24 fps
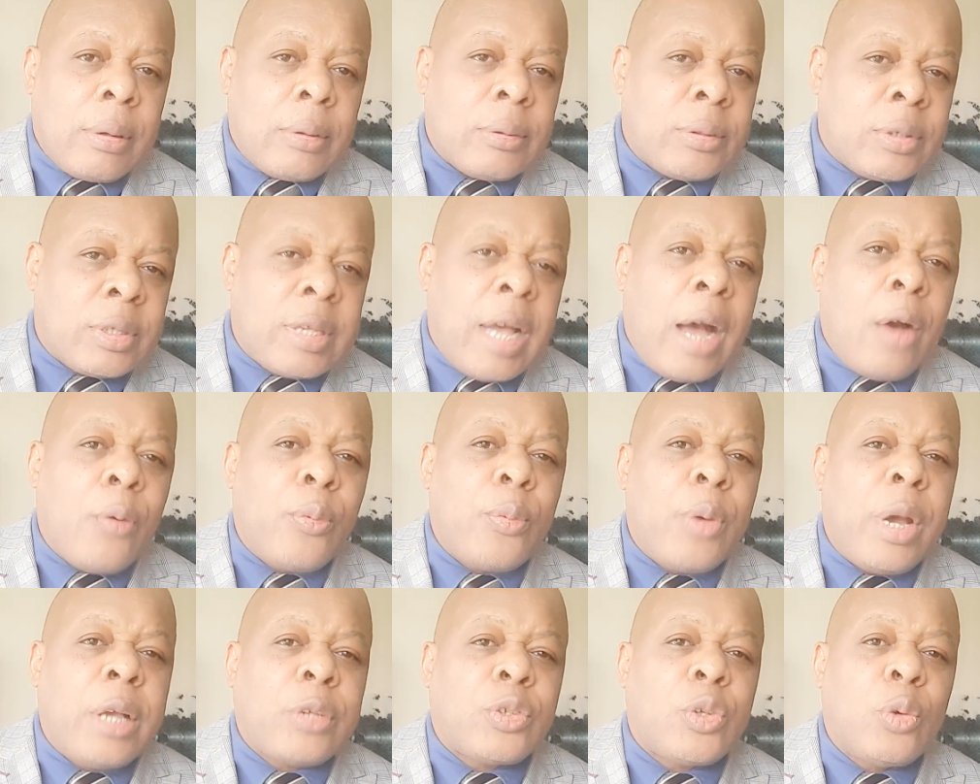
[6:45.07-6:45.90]

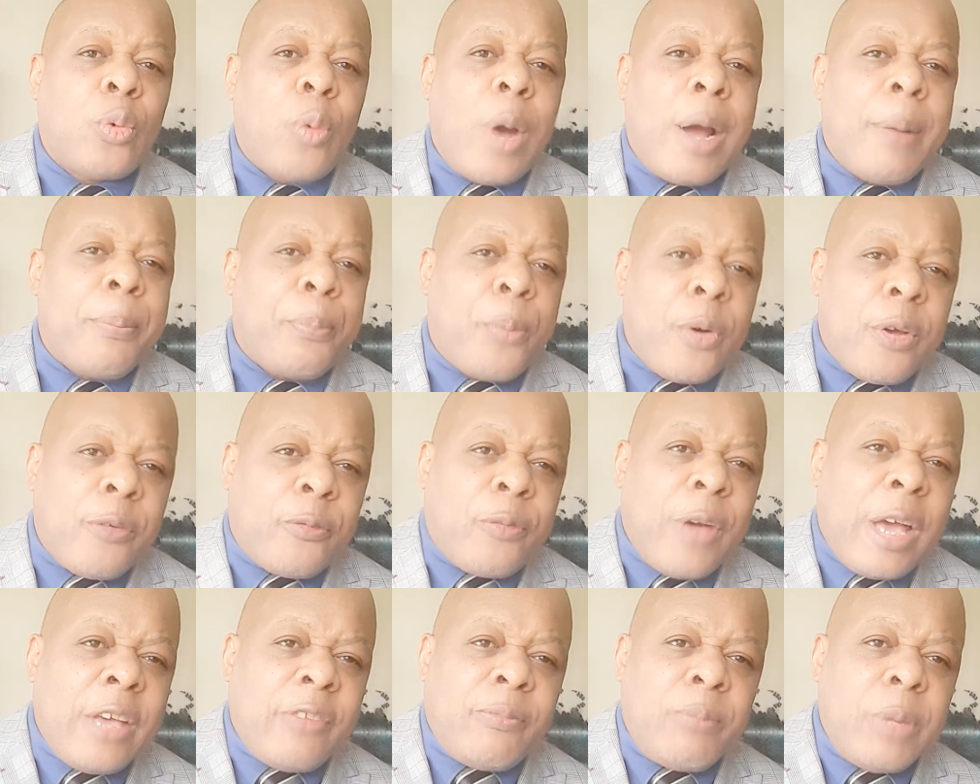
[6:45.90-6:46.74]
Southwest with
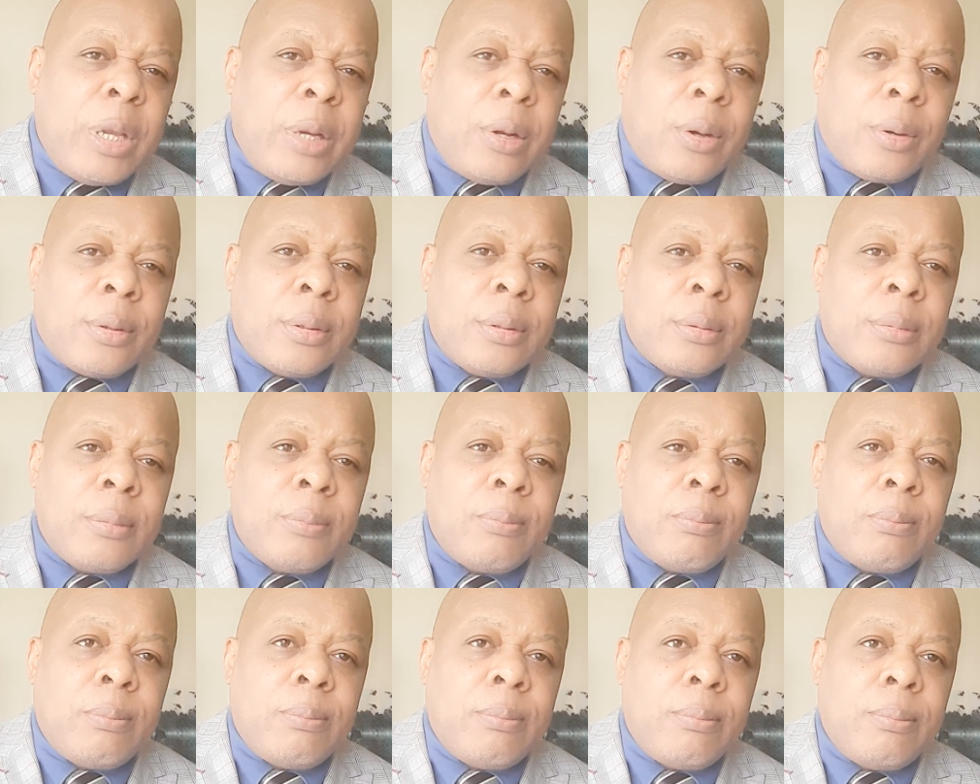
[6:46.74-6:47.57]
1.5 million
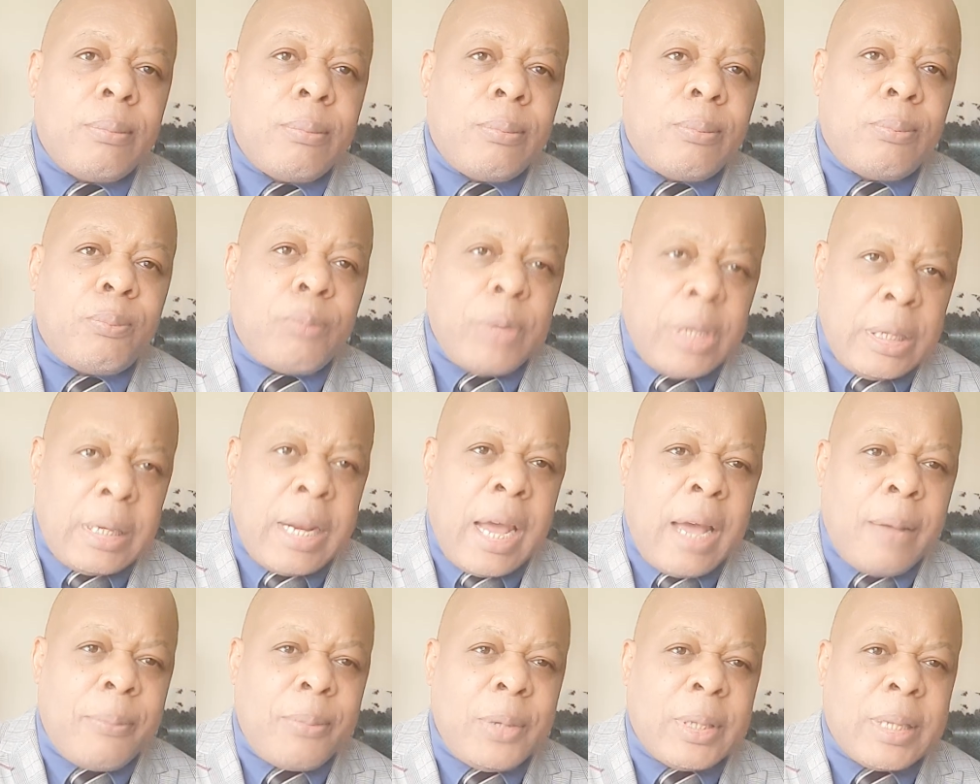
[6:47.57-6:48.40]

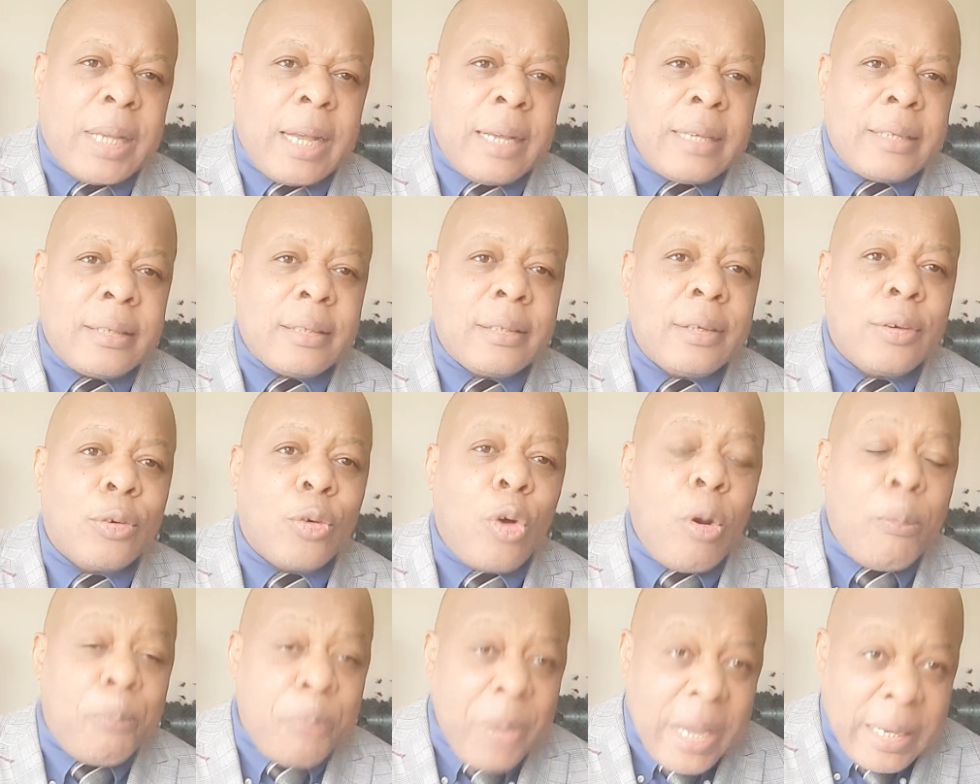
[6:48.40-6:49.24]
inhabitants.
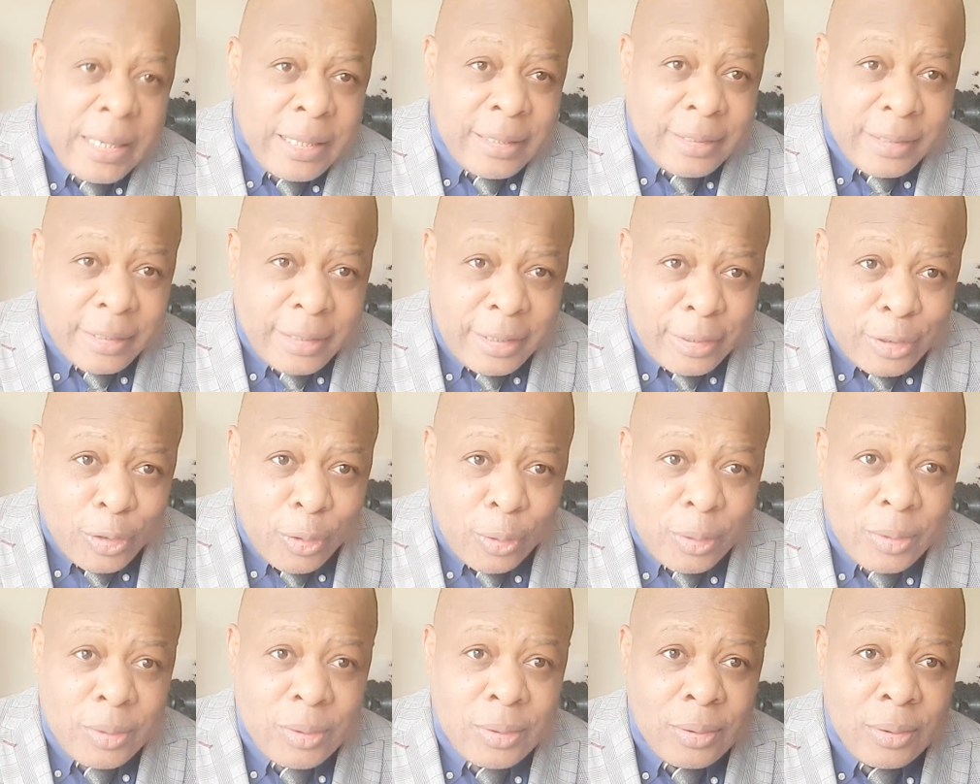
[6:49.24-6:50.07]
Compare these
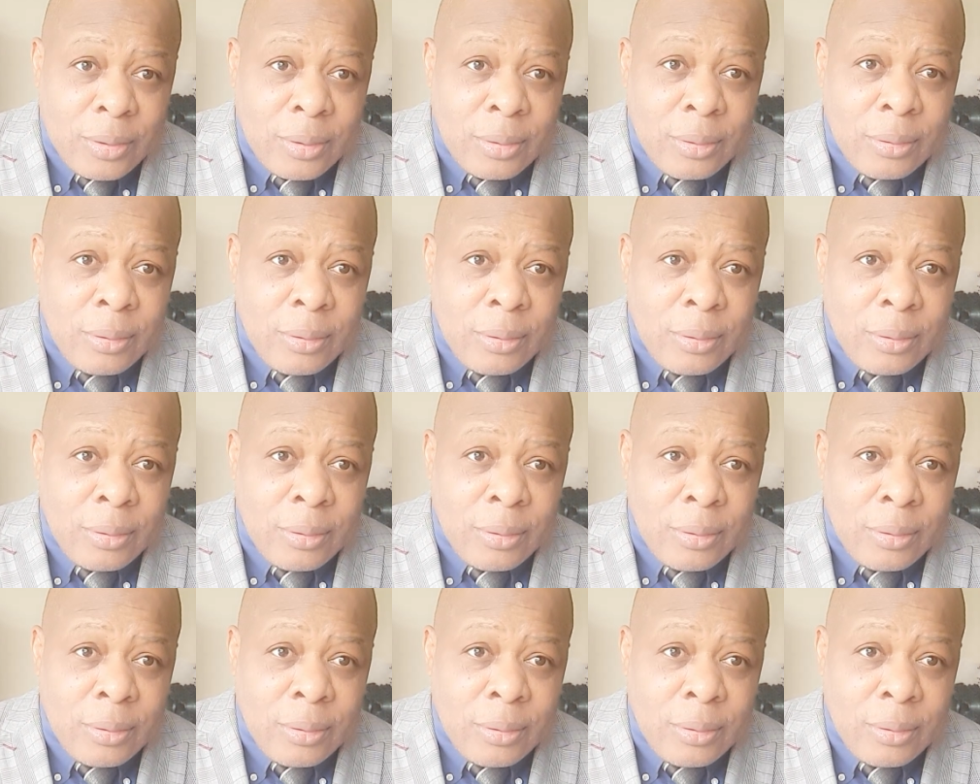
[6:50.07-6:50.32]
regions.